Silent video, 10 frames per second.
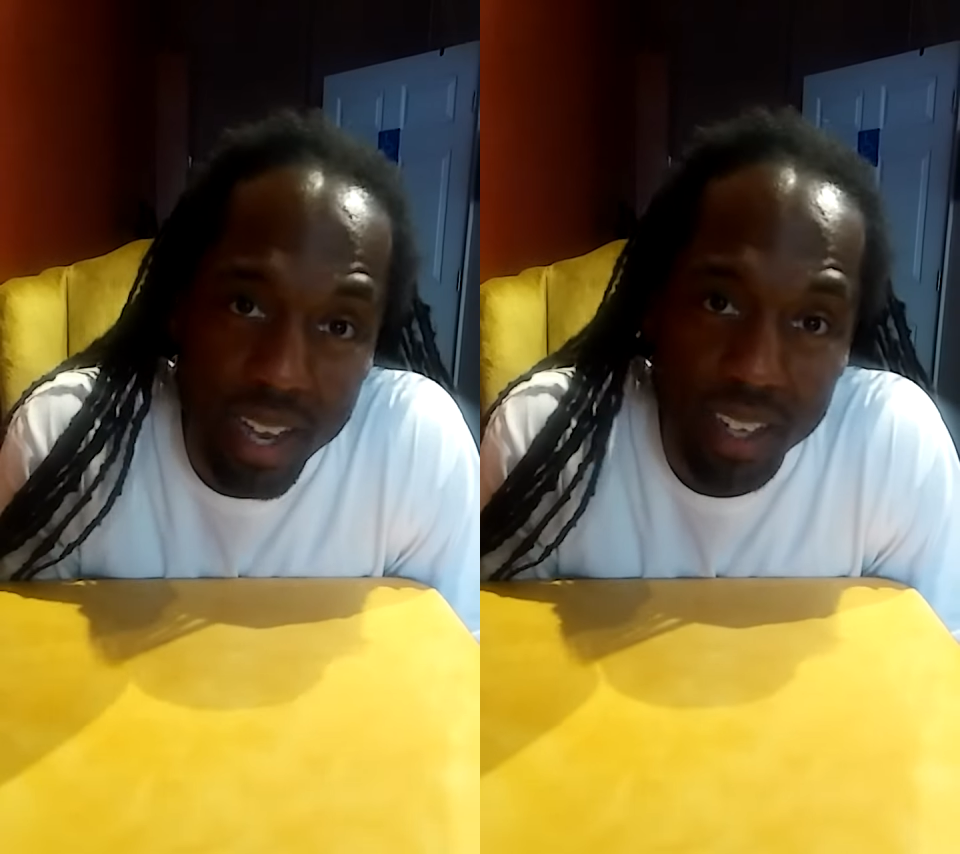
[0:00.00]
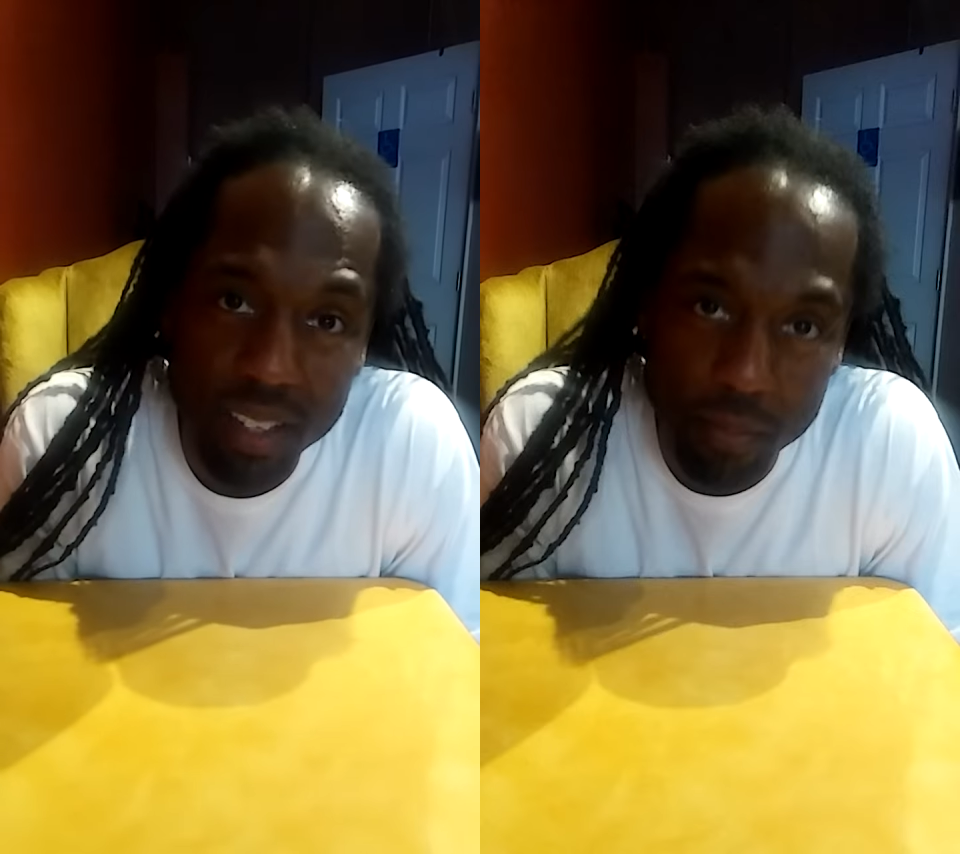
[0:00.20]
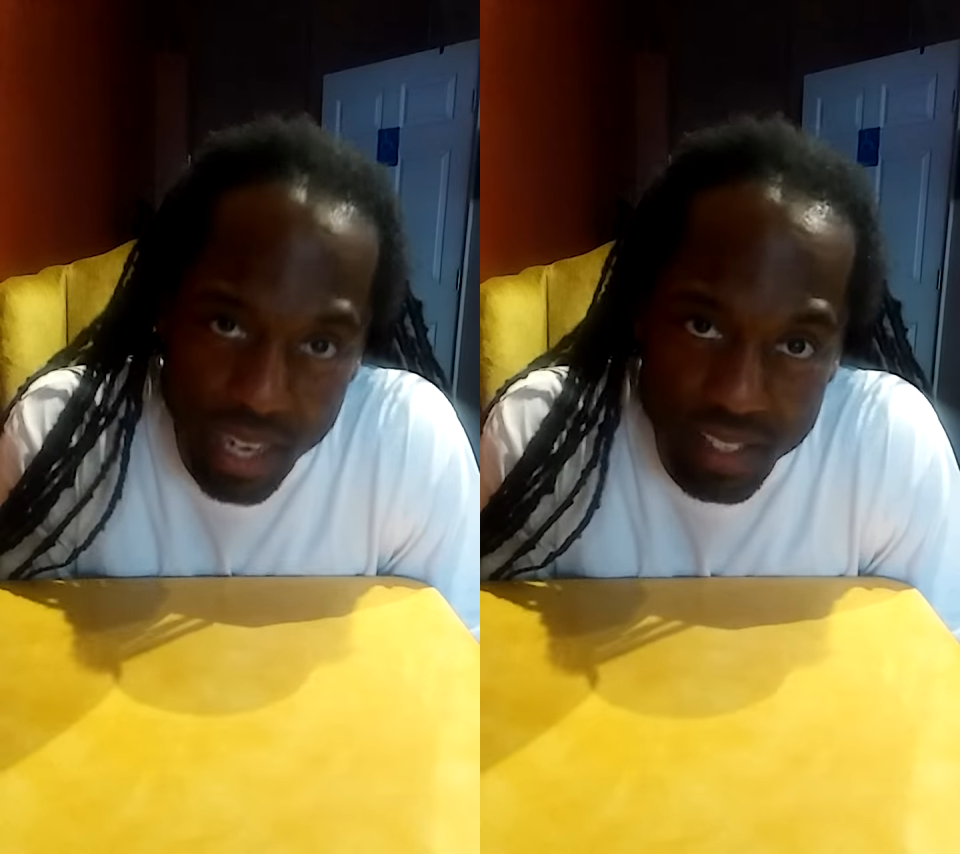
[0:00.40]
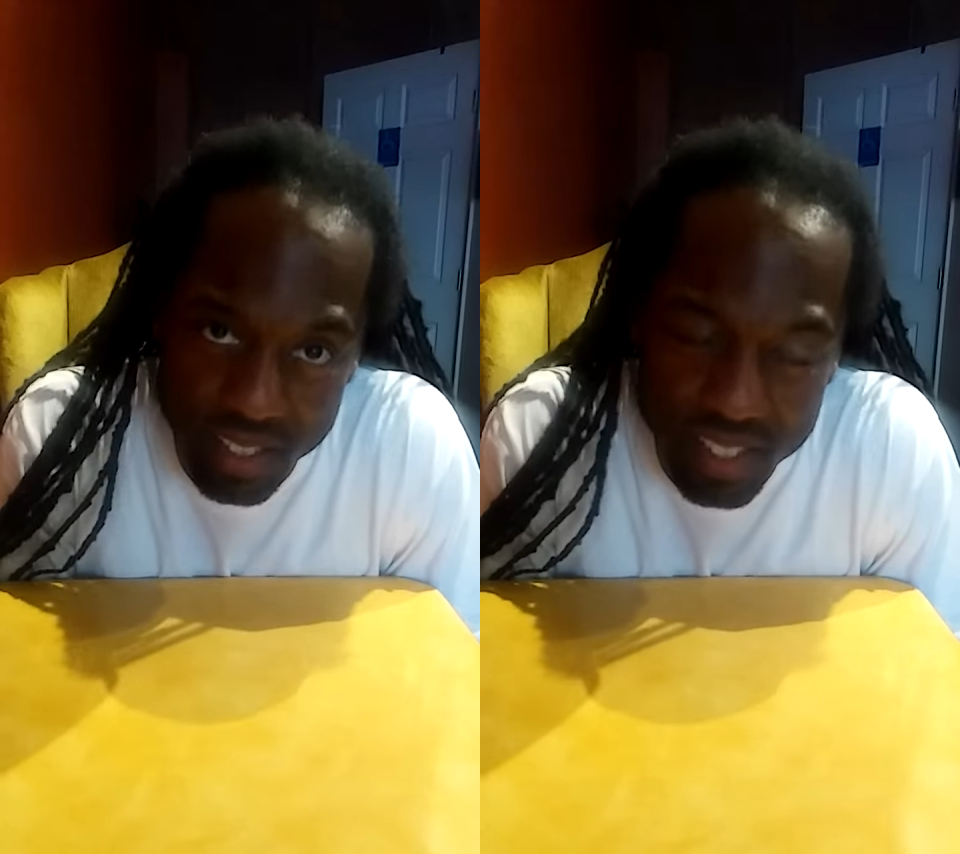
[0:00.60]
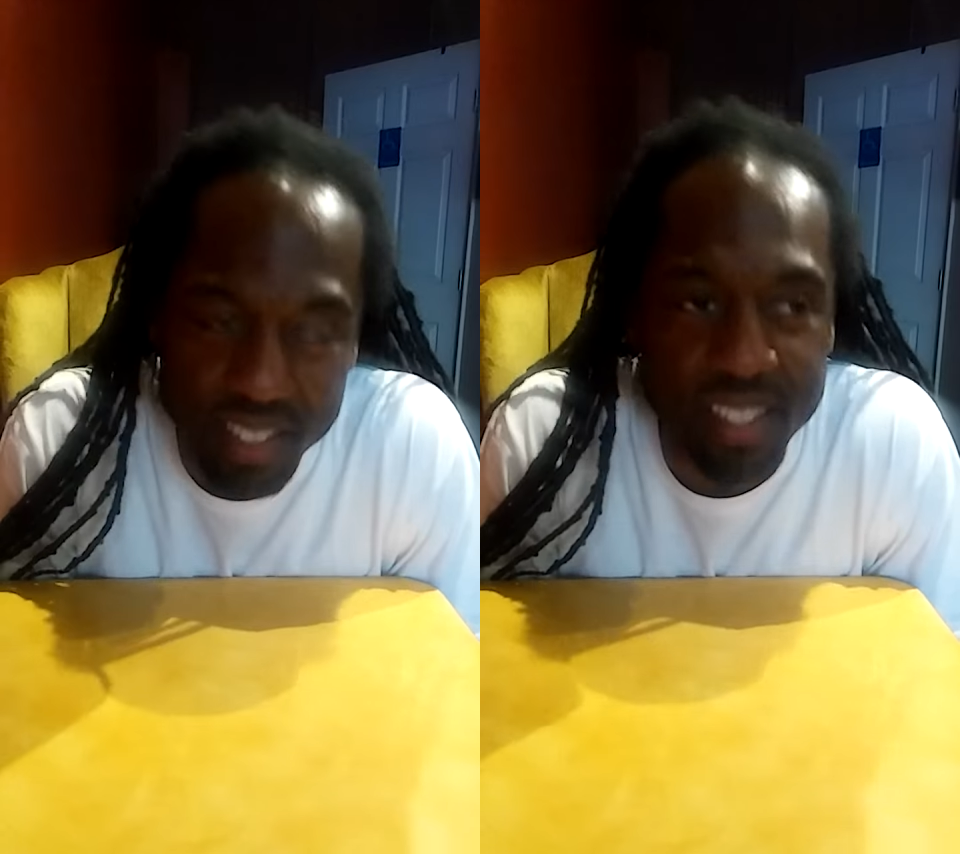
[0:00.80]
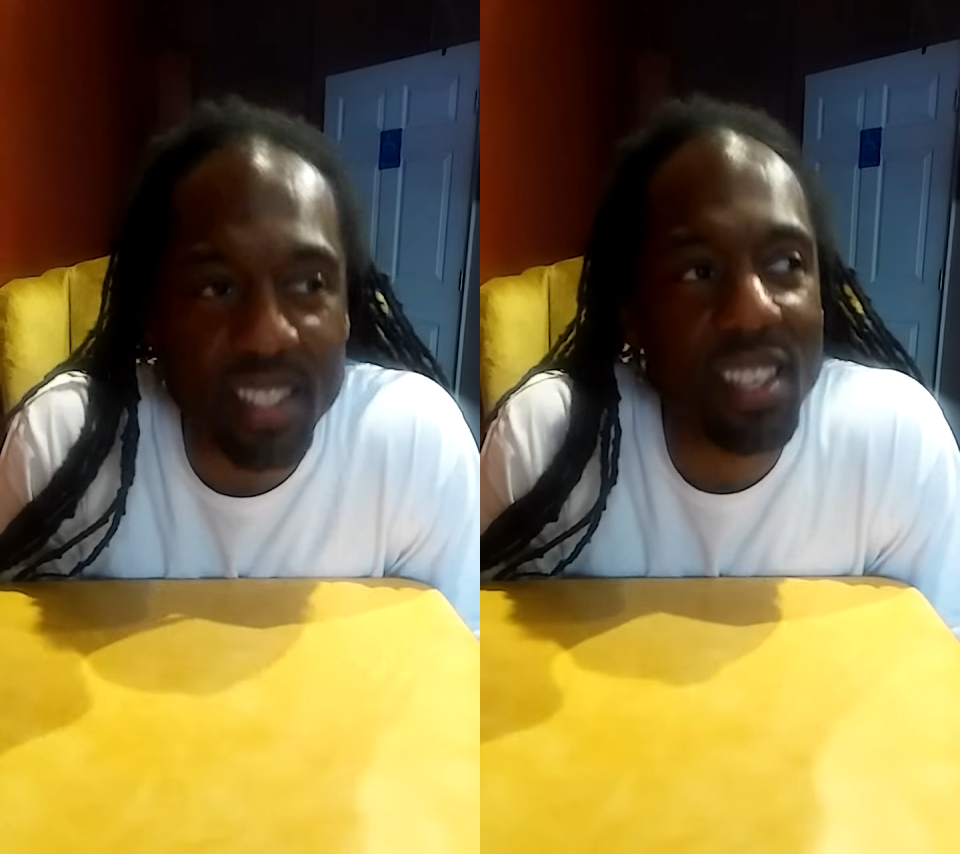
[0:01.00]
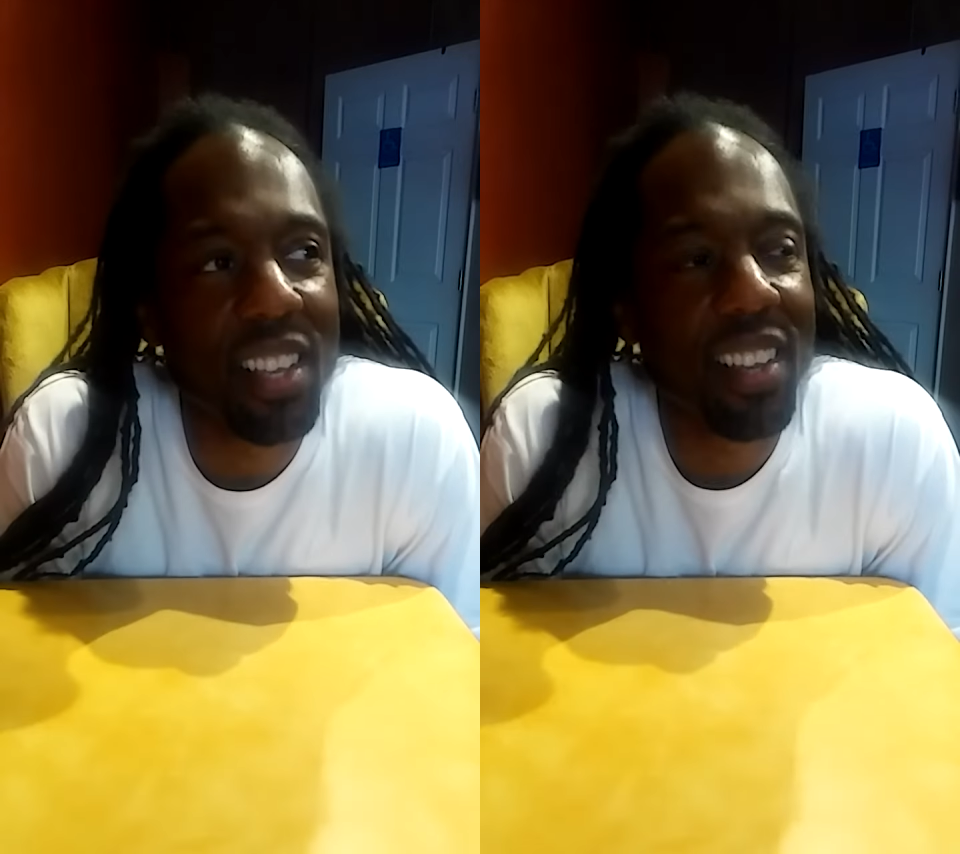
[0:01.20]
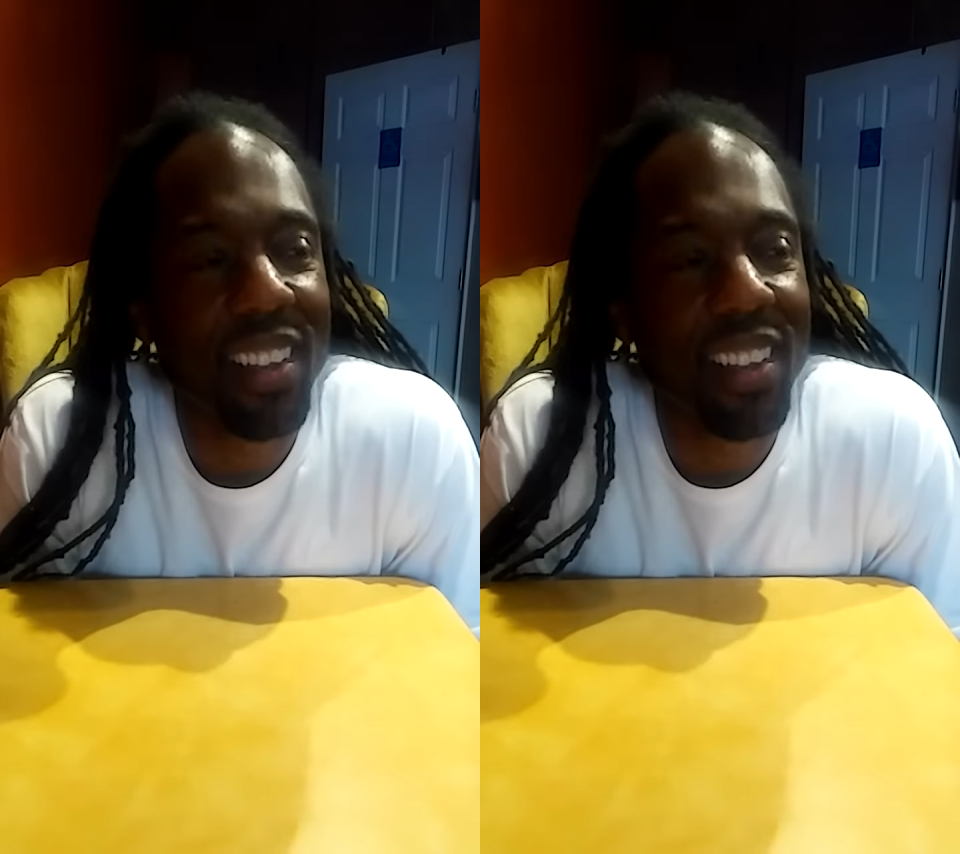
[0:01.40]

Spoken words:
my existence.